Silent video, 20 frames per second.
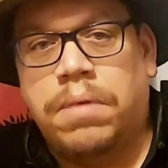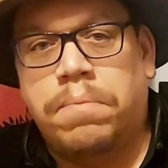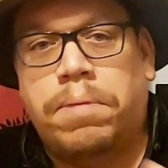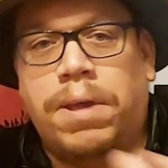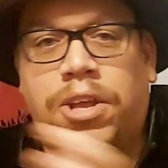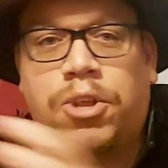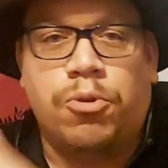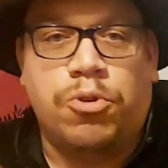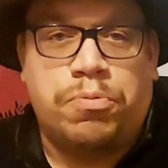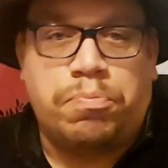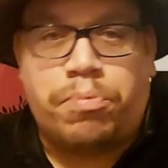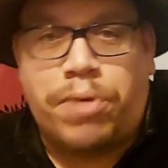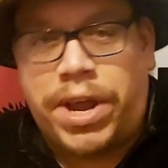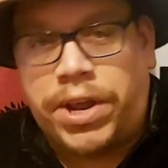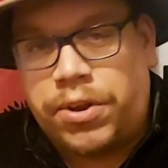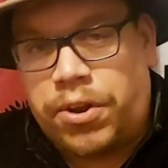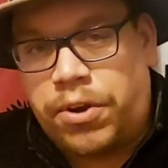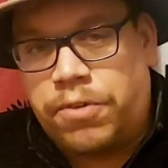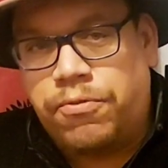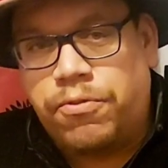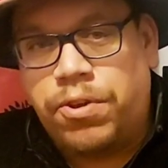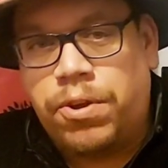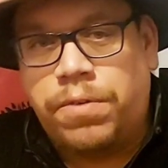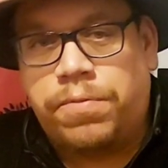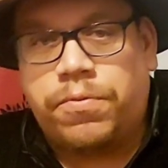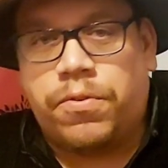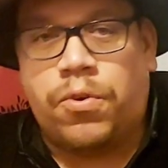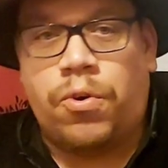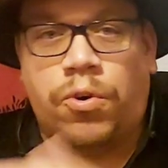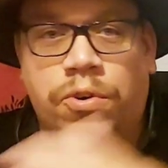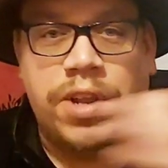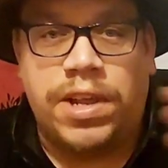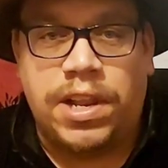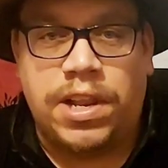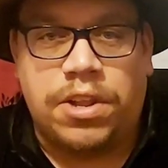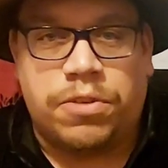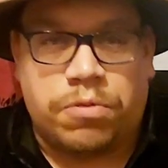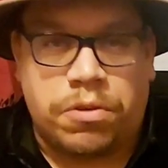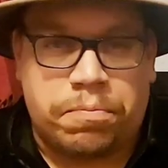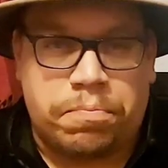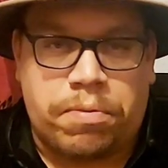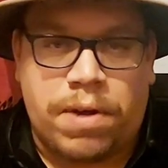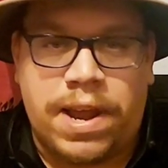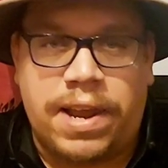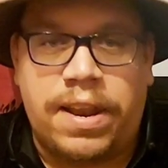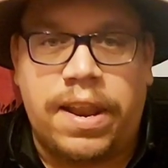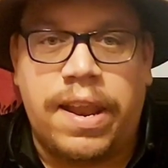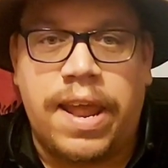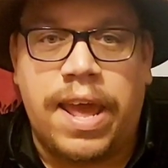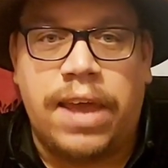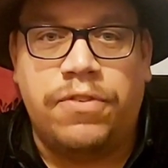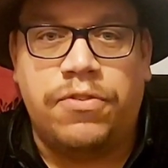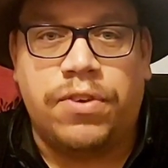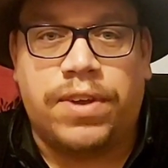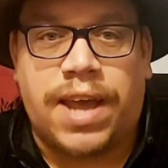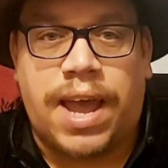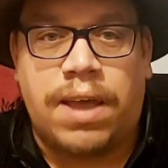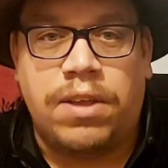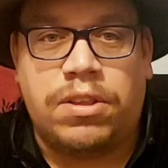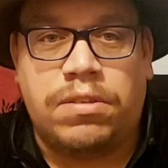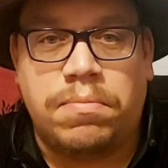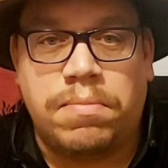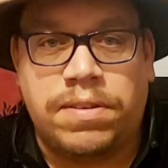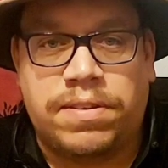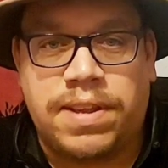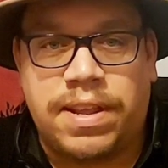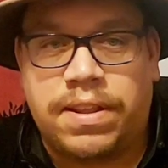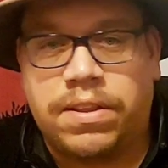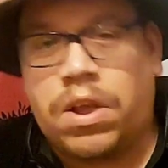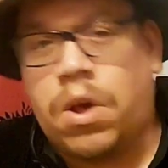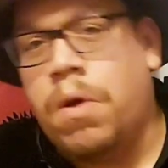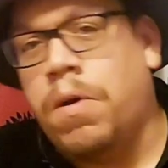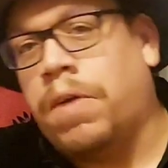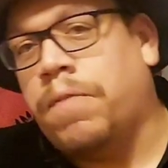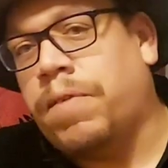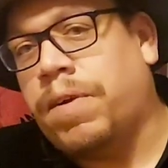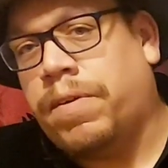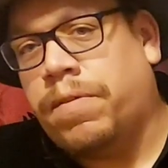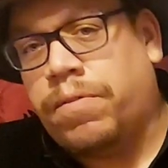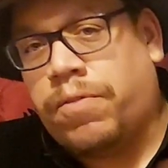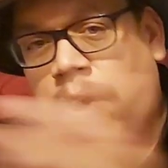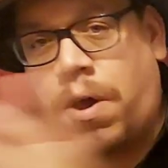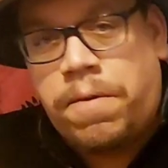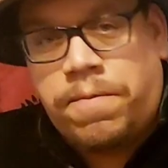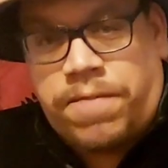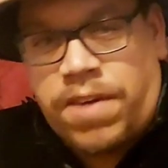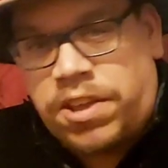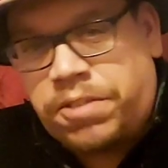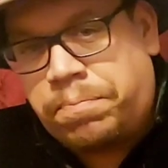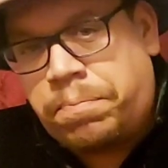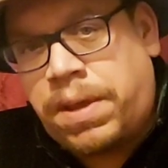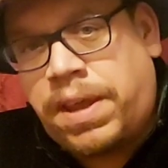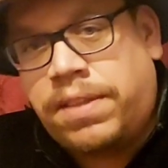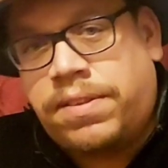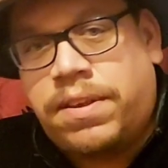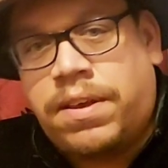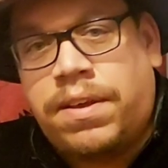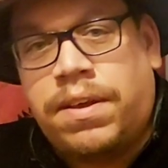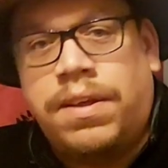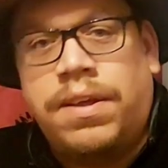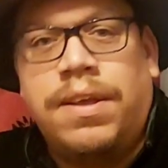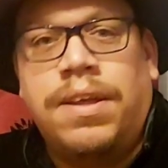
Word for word: peter was praying on the roof cornelius was praying an angel came to him and said go and, go and fetch peter